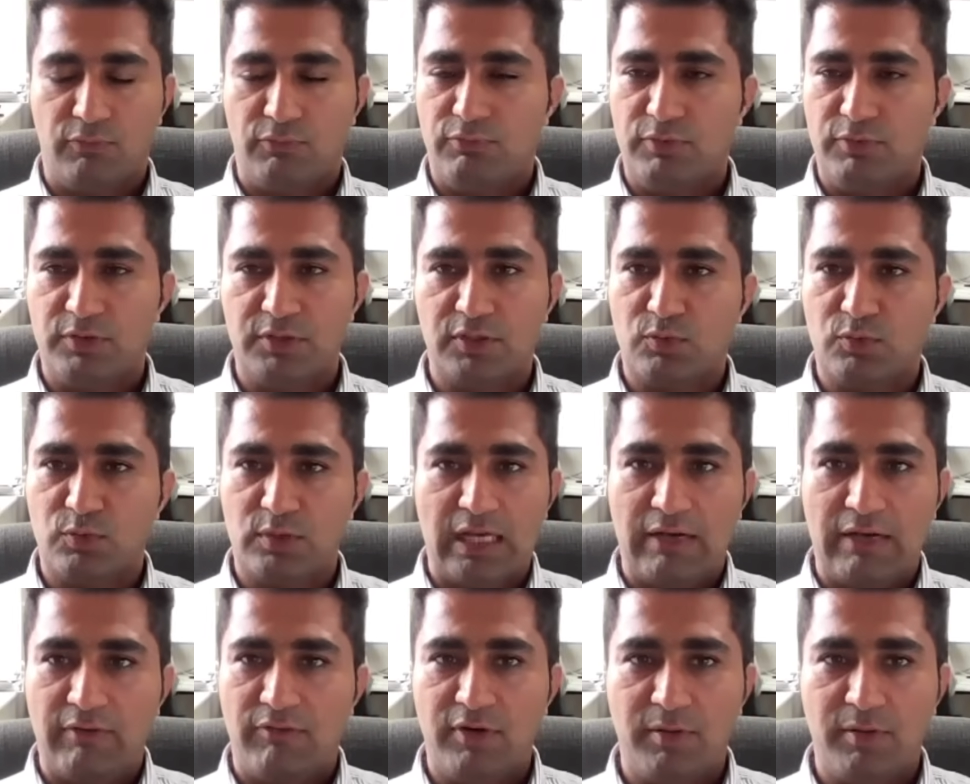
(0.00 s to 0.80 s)
which is with
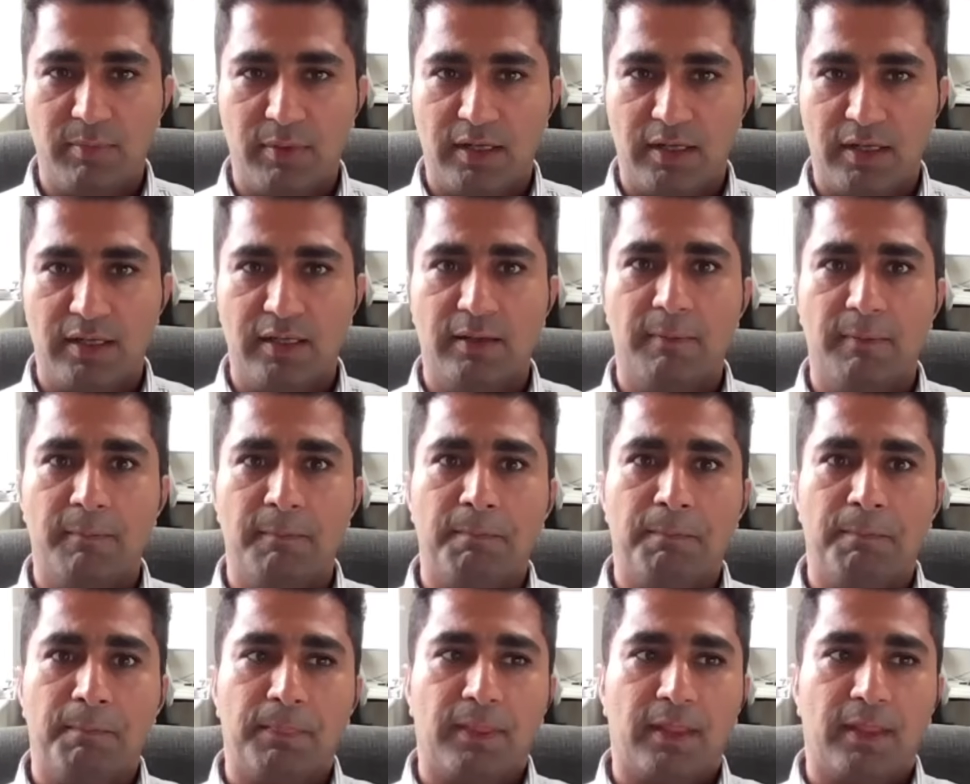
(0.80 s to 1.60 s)
everybody,
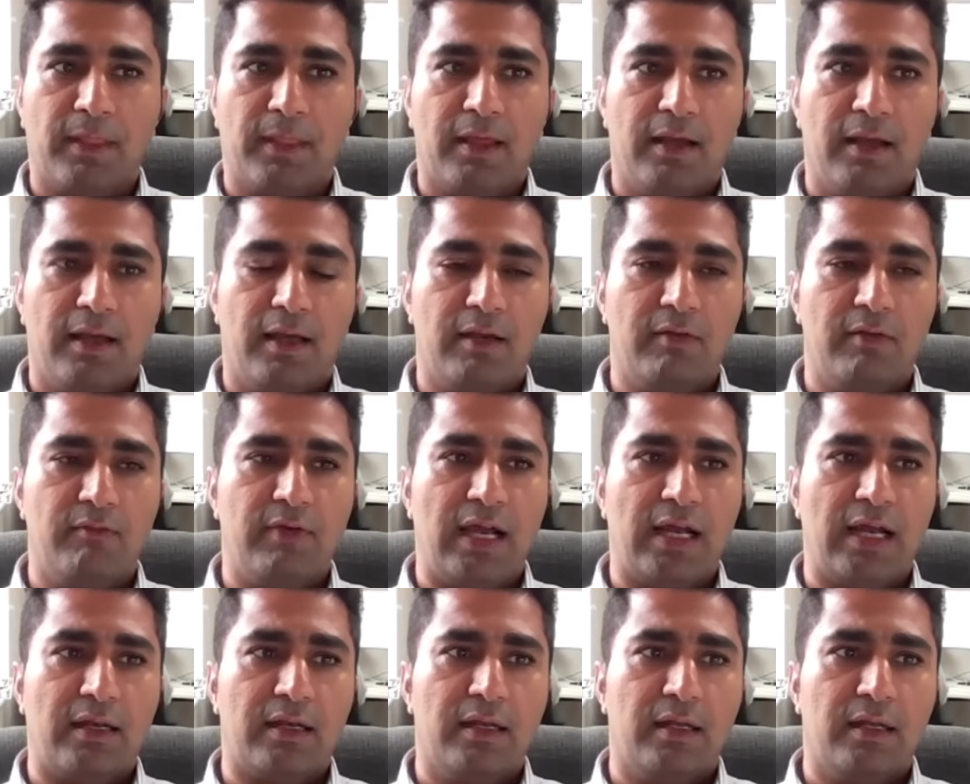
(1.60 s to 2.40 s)
in
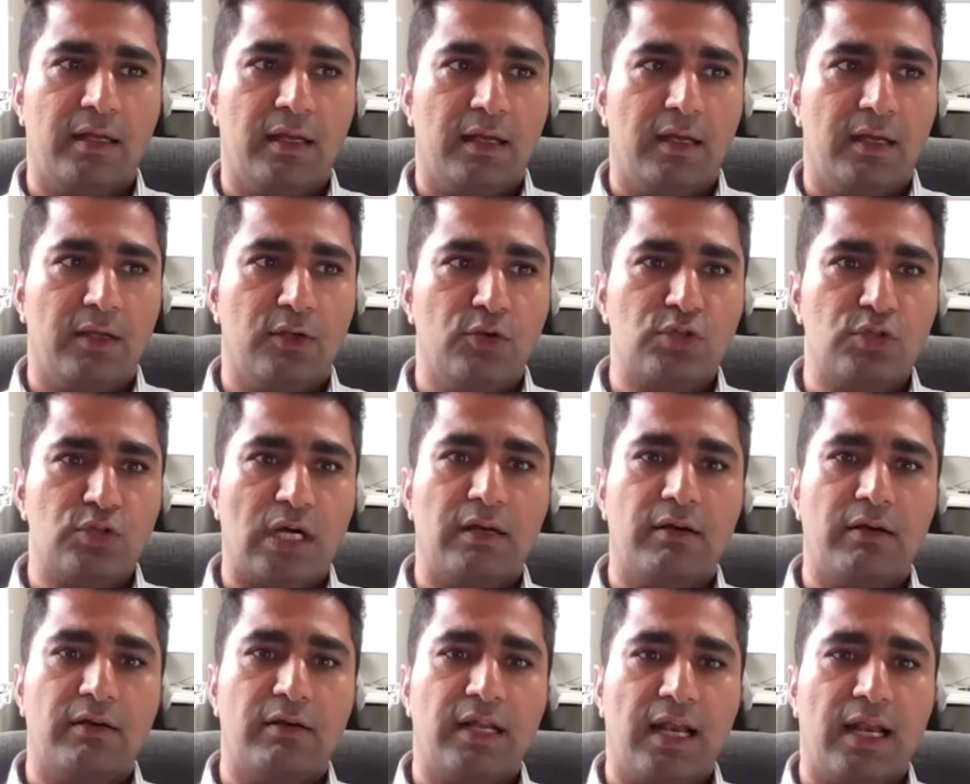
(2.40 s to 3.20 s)
fact, you
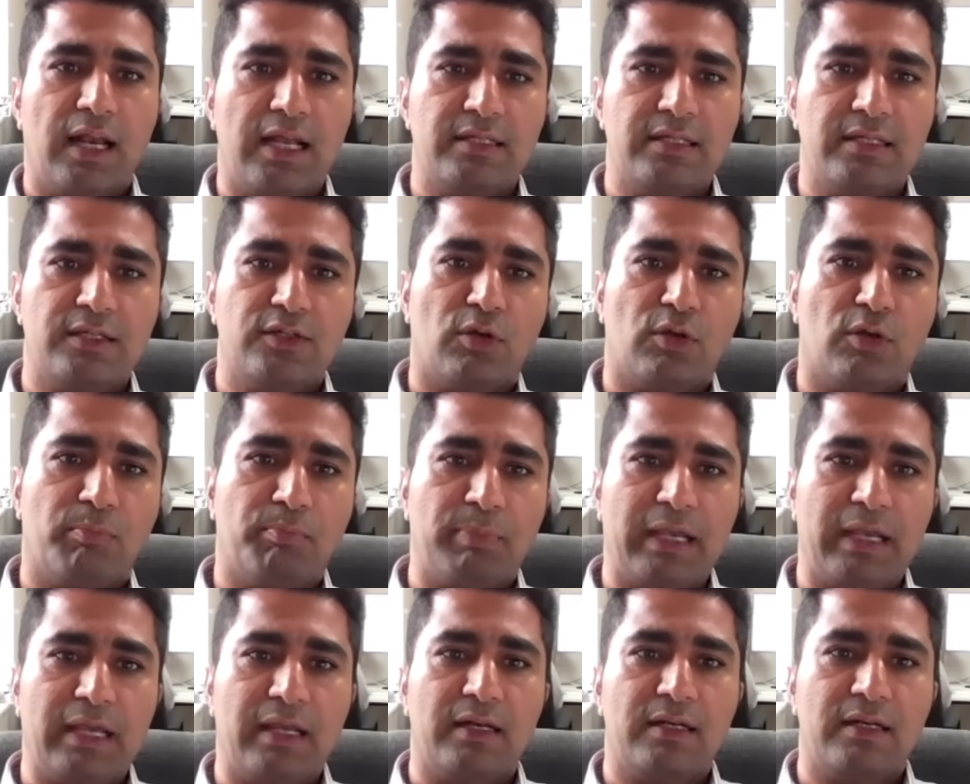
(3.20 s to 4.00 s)
started realizing your
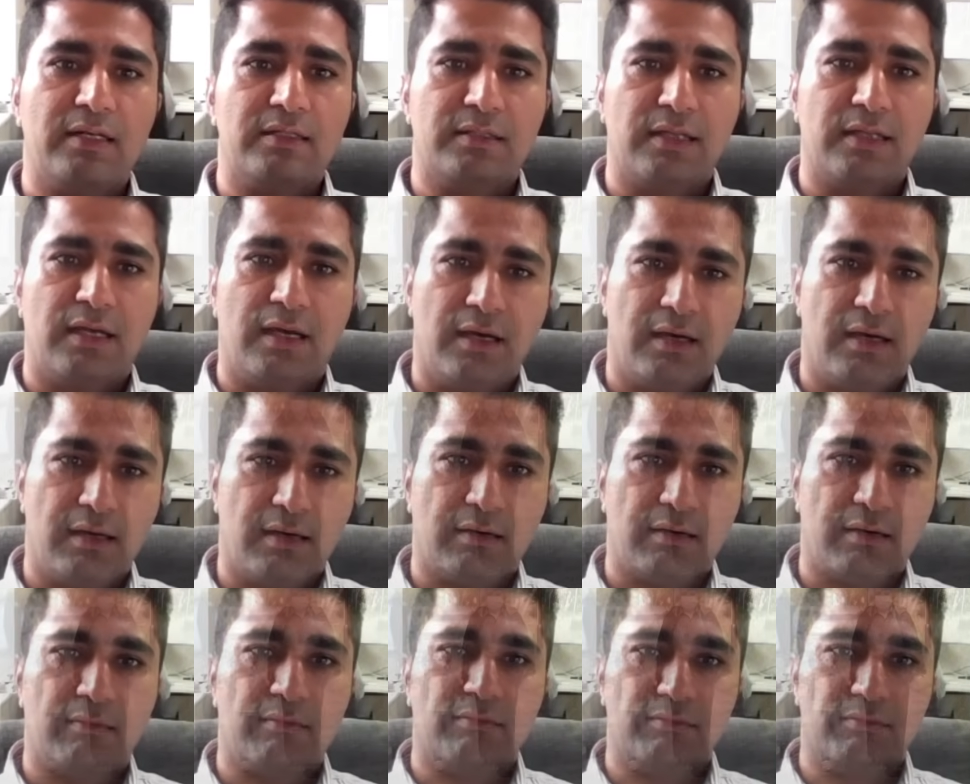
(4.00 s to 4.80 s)
parents
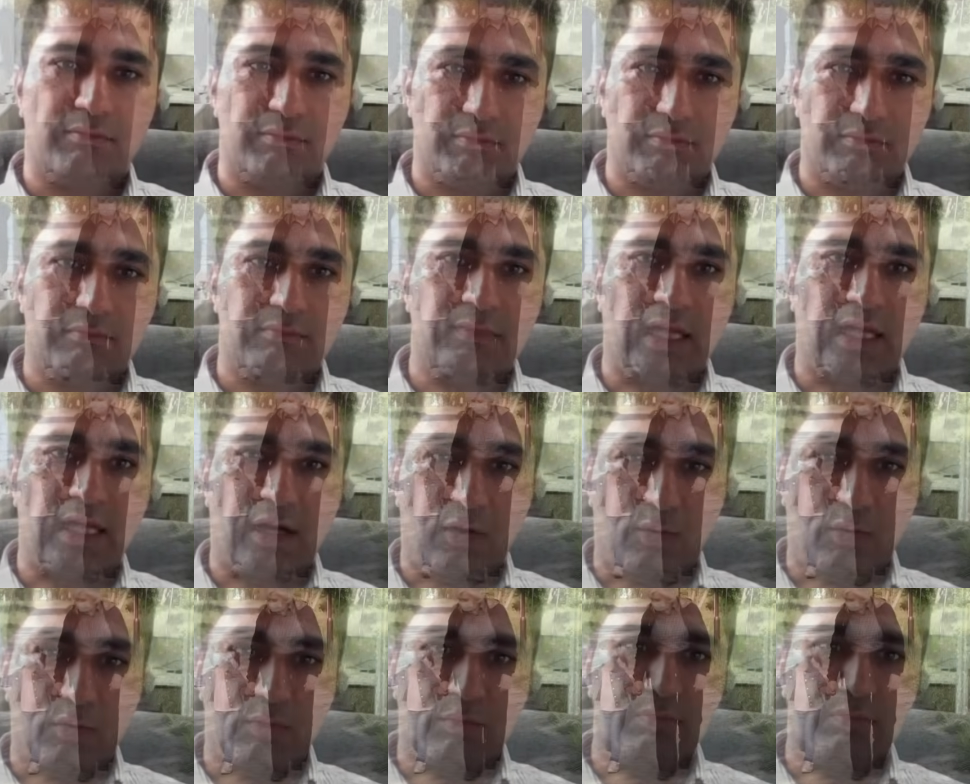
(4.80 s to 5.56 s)
are now